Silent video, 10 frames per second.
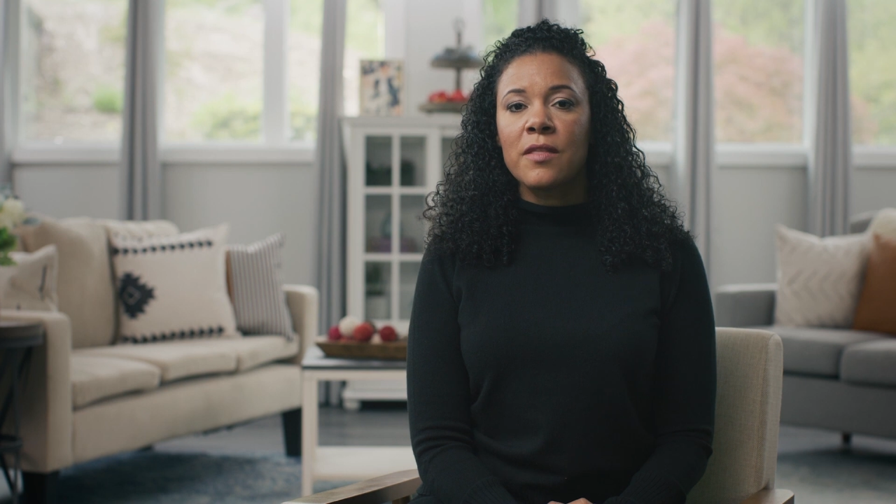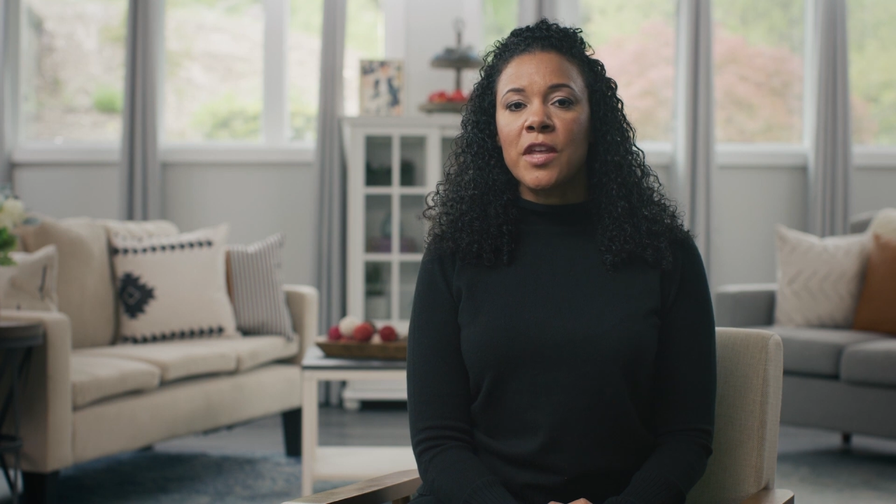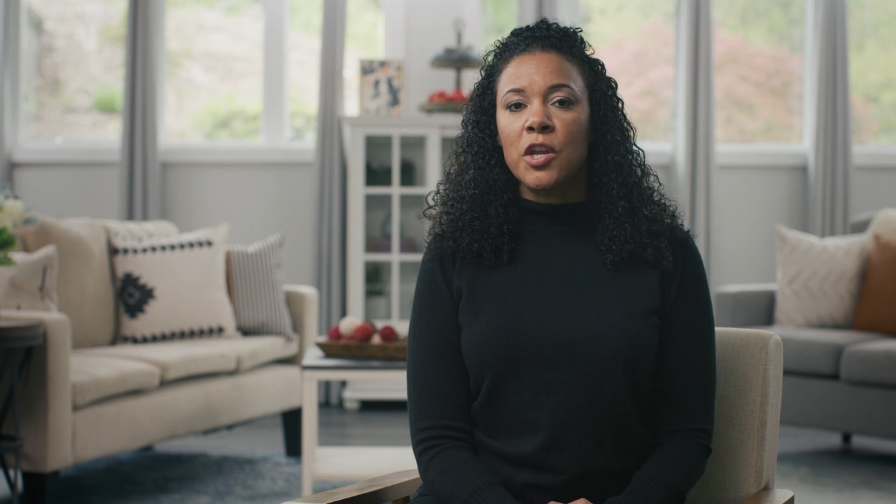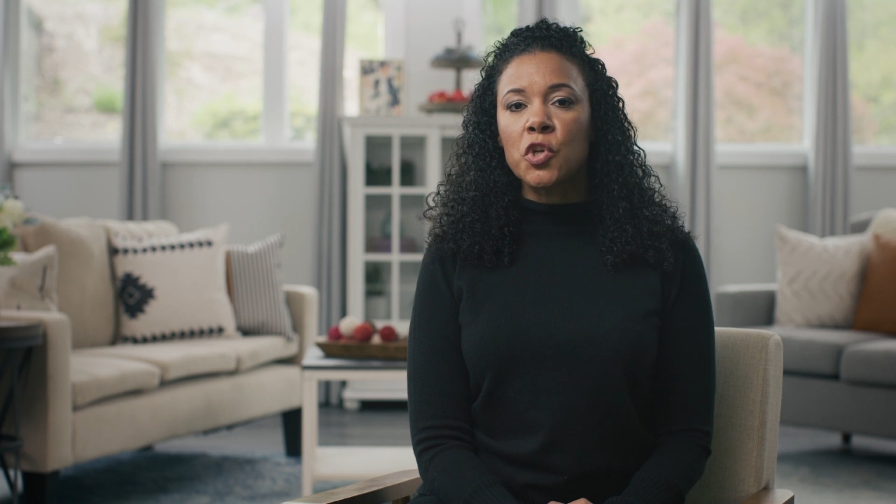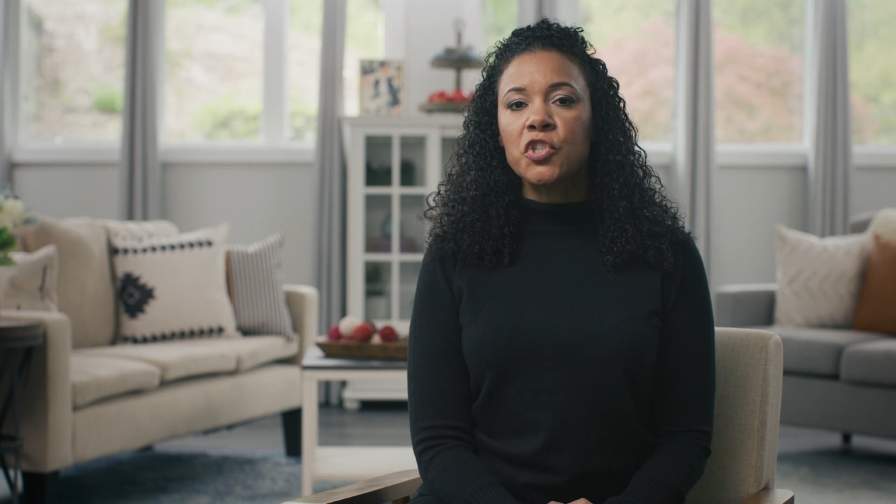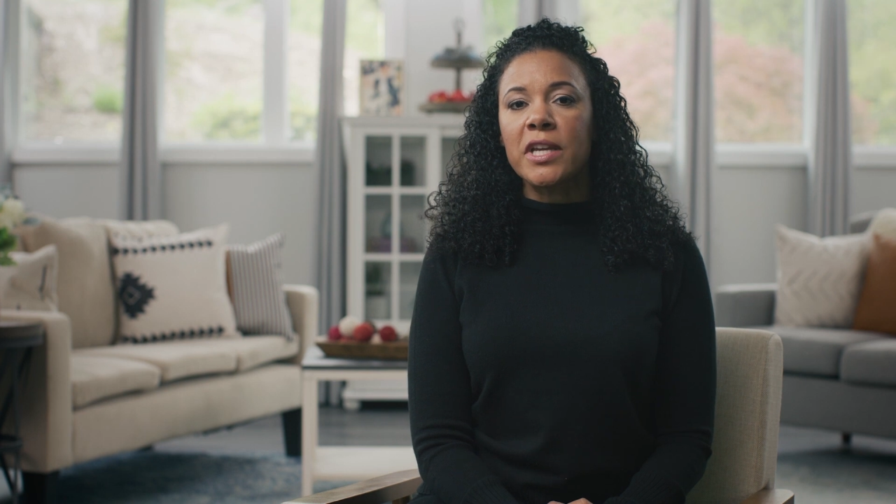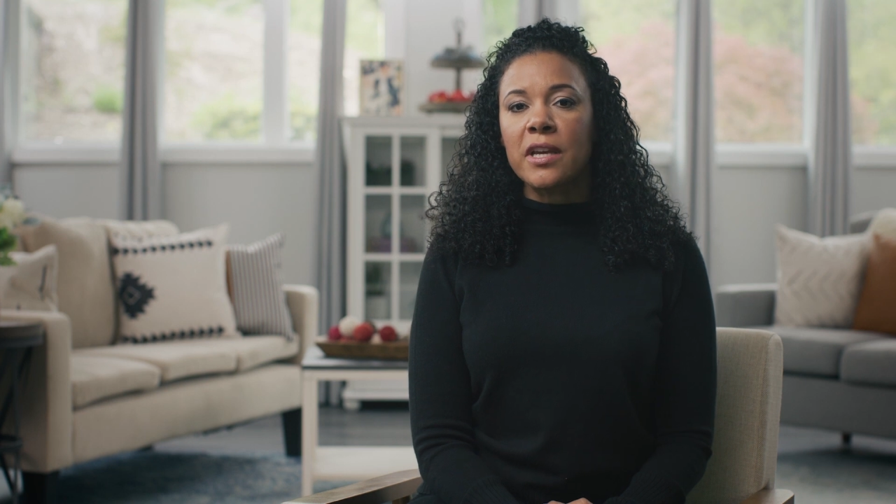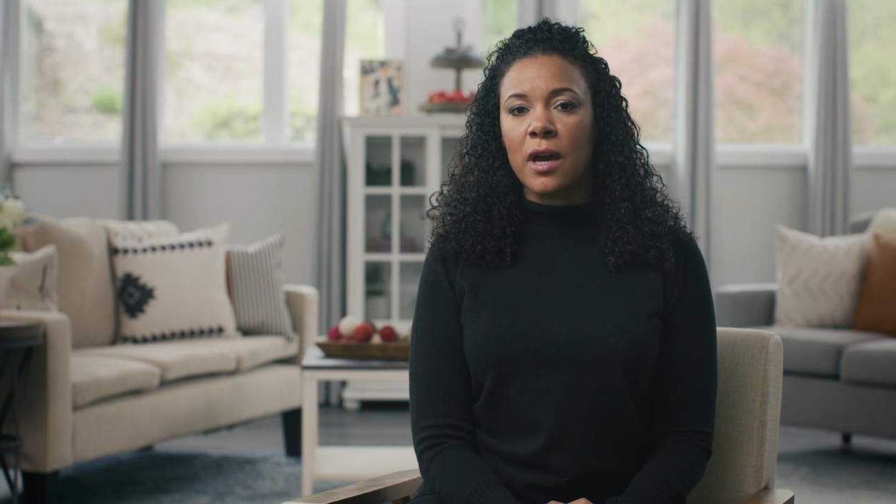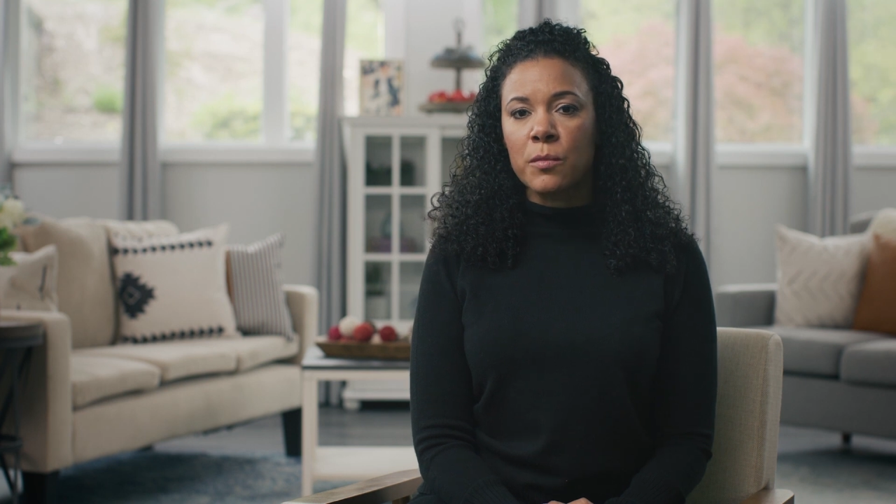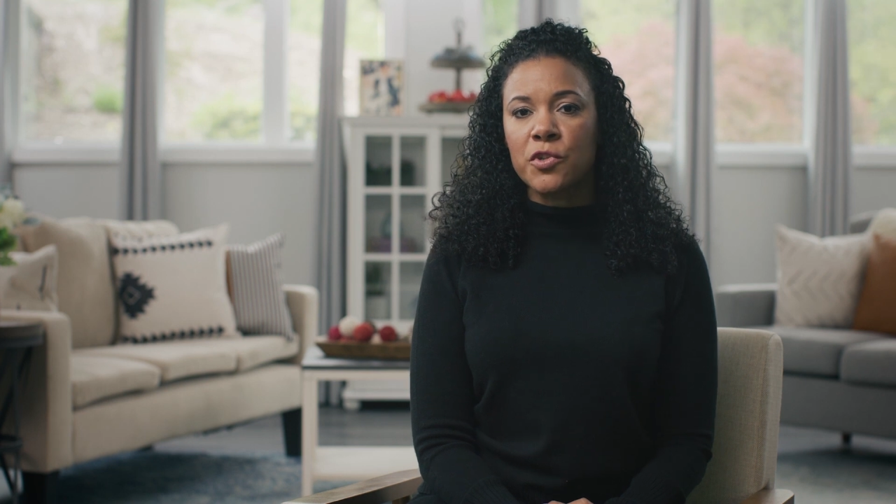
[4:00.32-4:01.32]
They usually
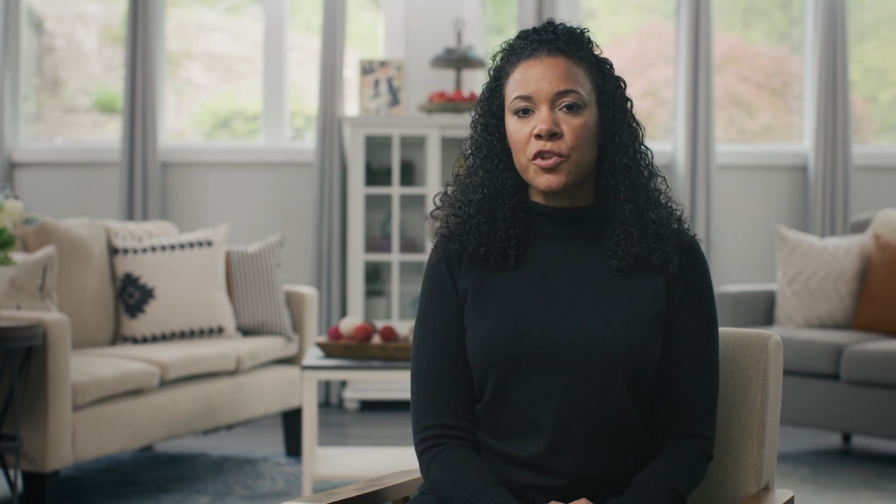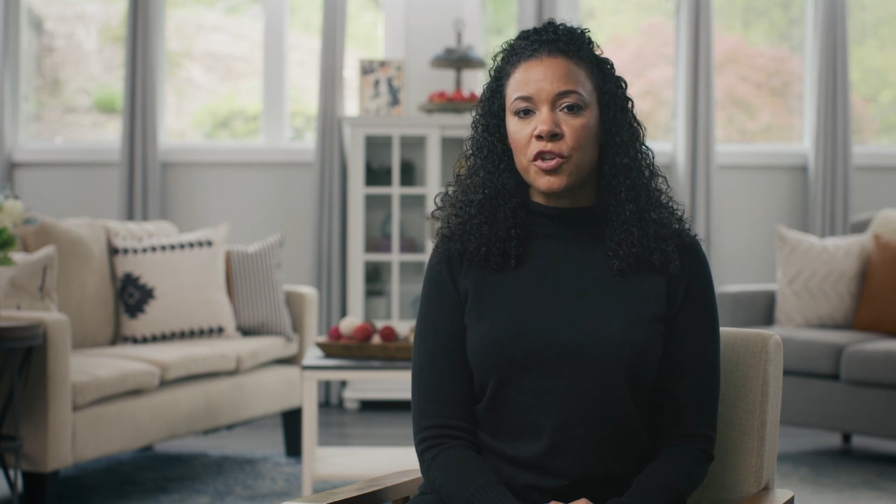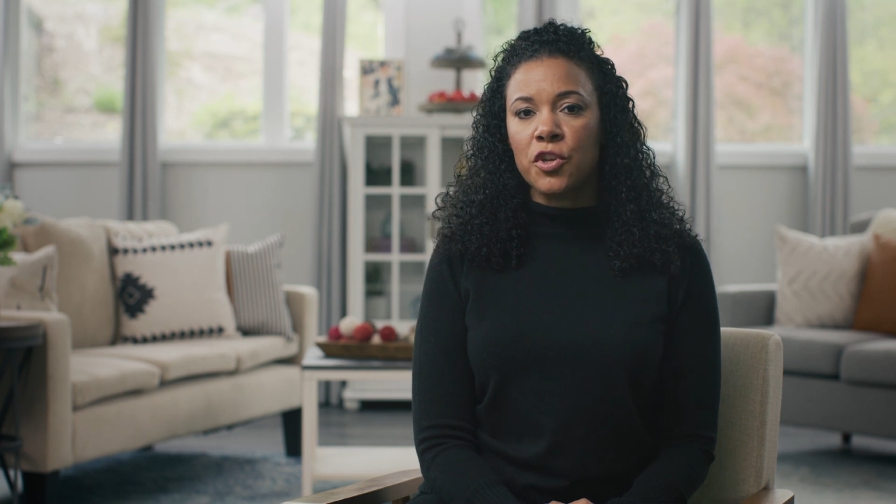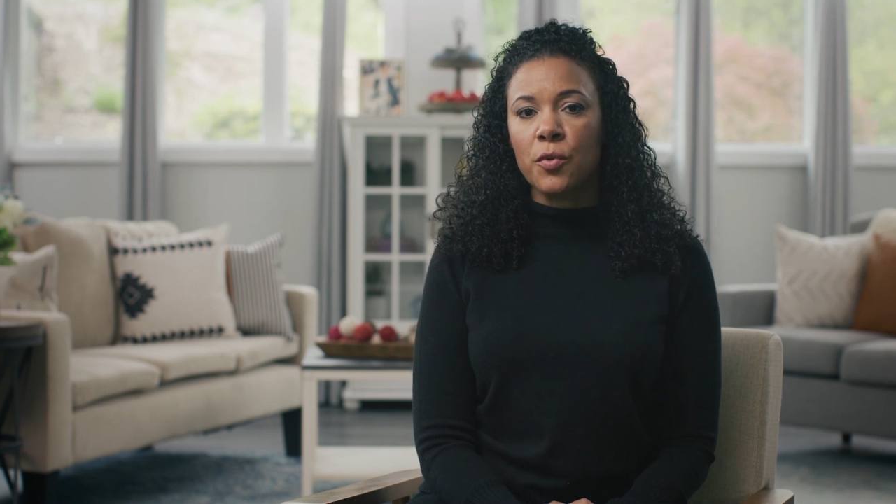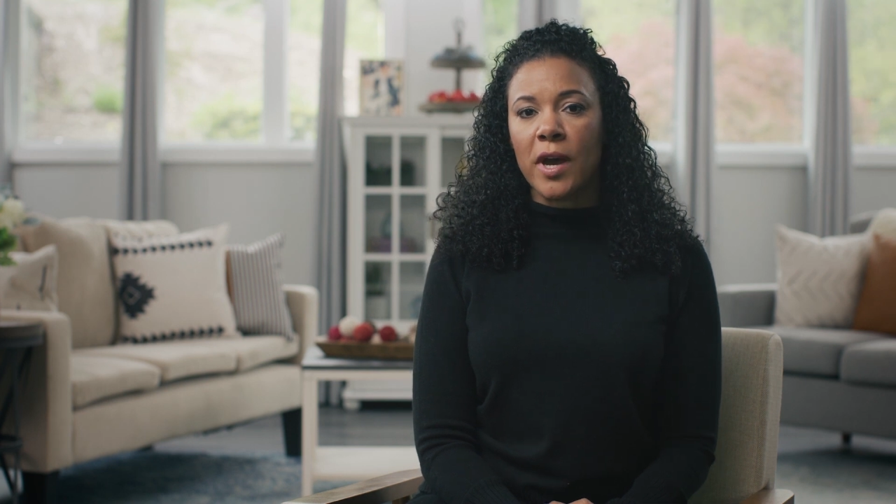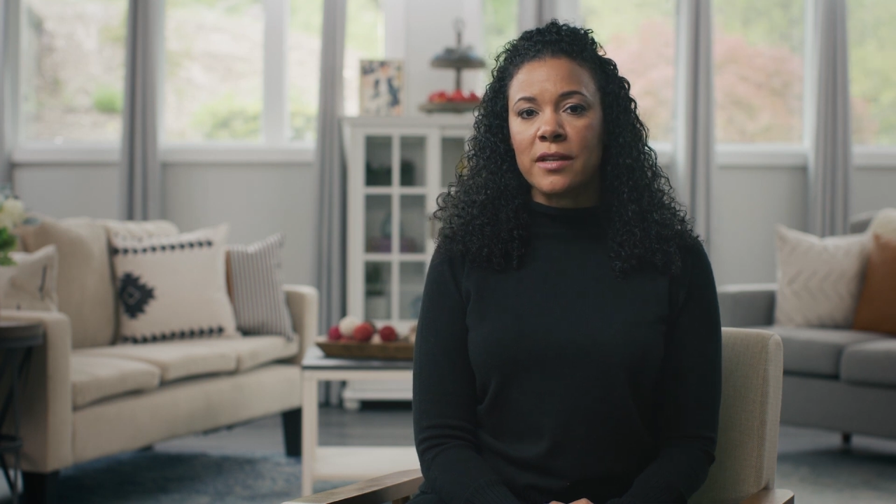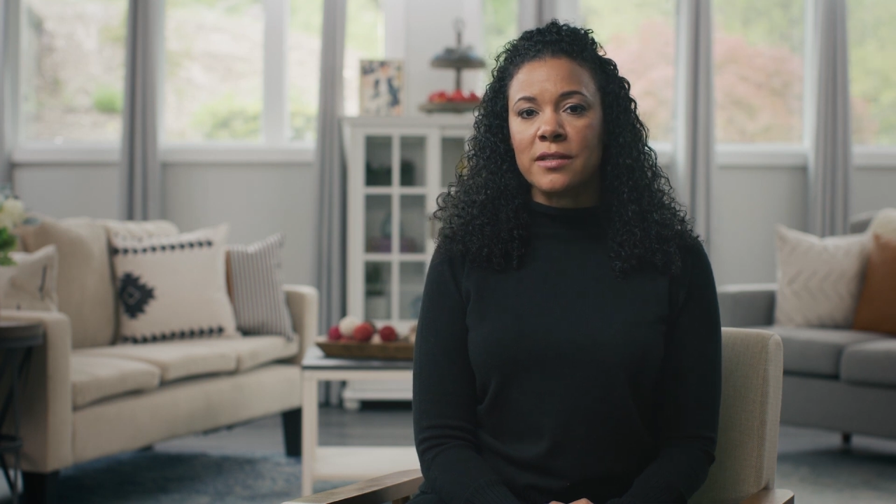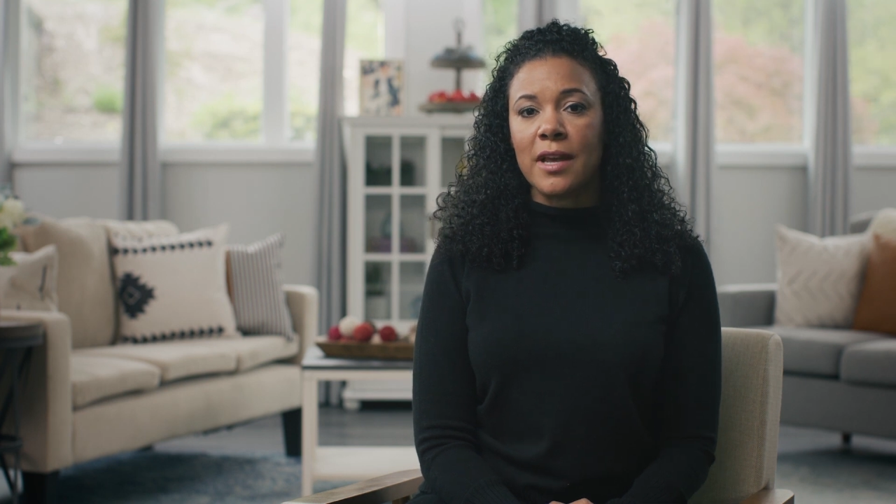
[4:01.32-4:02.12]
come to the U.S.